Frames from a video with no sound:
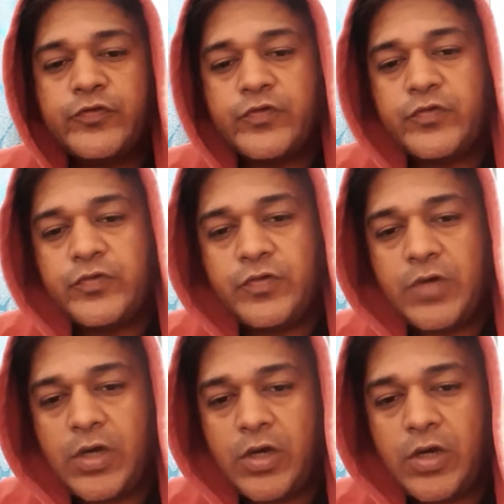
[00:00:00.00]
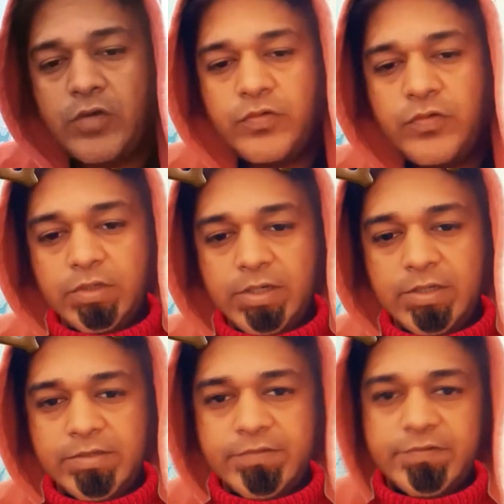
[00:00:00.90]
show you how you can
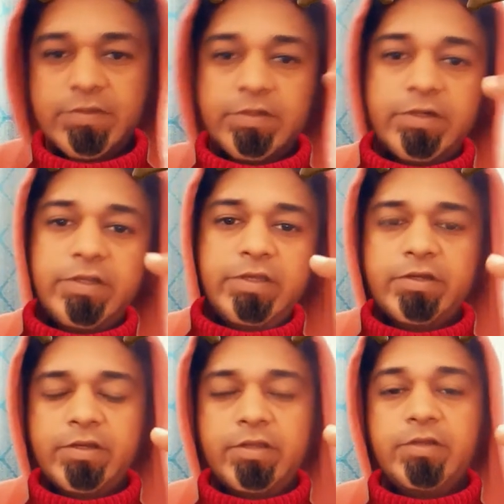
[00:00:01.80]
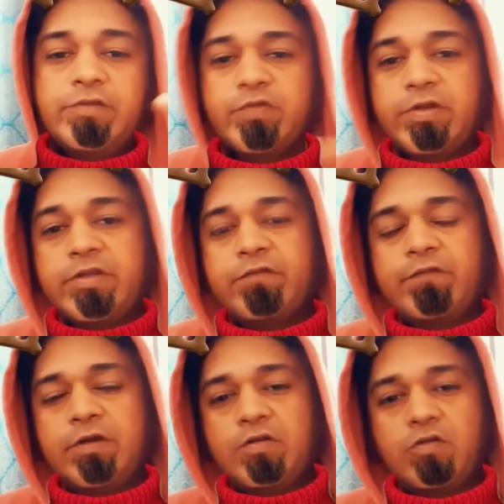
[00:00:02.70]
get this deer in sweater
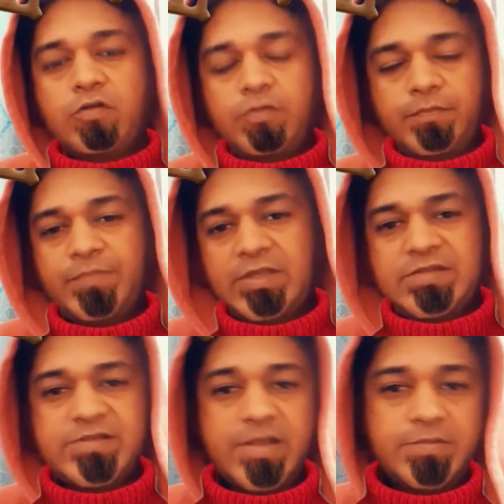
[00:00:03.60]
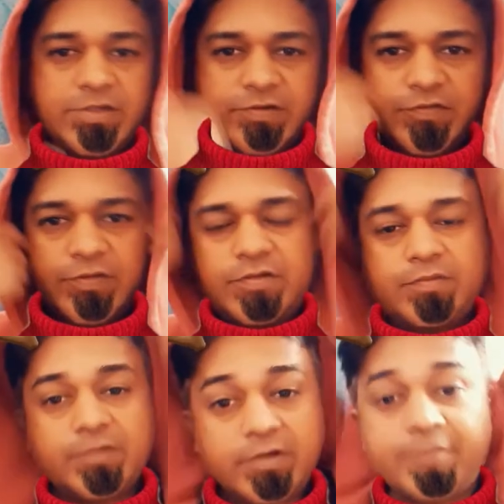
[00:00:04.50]
filter on snapchat so this is the
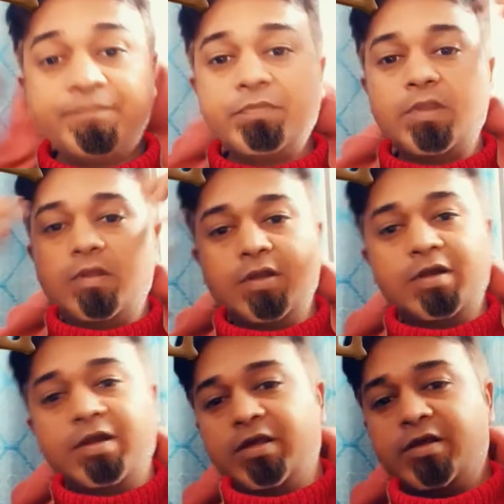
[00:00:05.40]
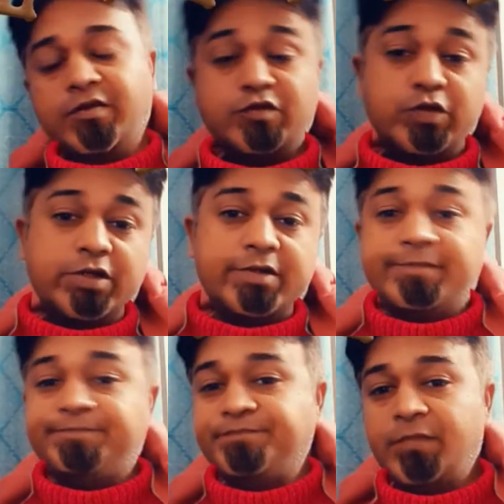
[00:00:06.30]
filter deer in sweater
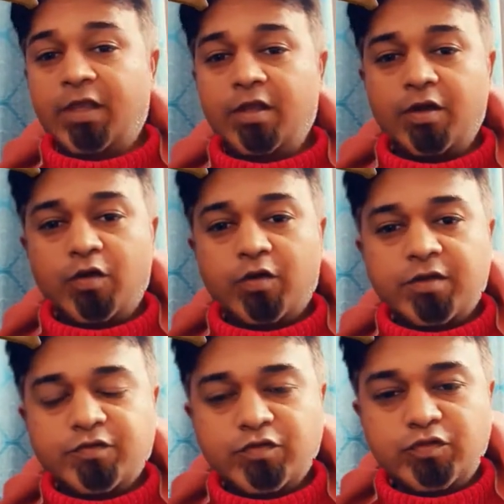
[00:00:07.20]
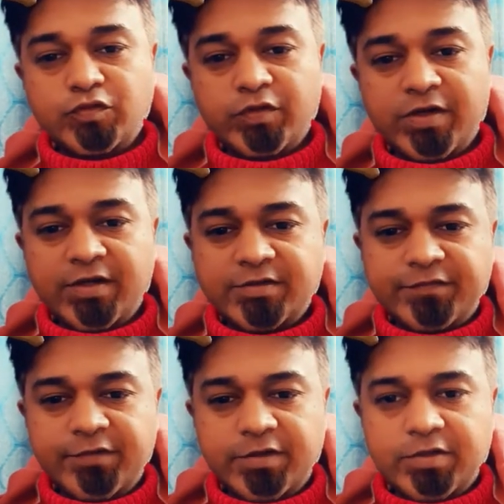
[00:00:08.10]
okay so to get this
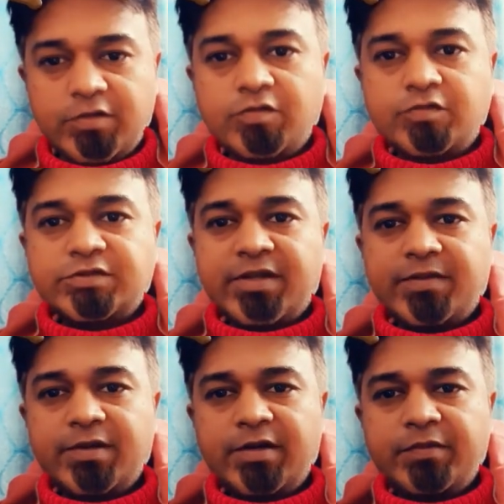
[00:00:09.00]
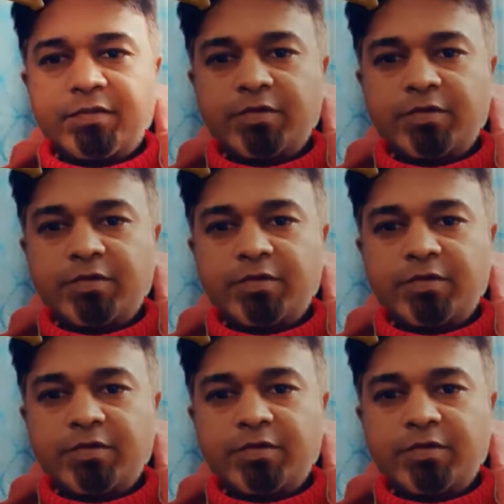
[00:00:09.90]
filter on snap let me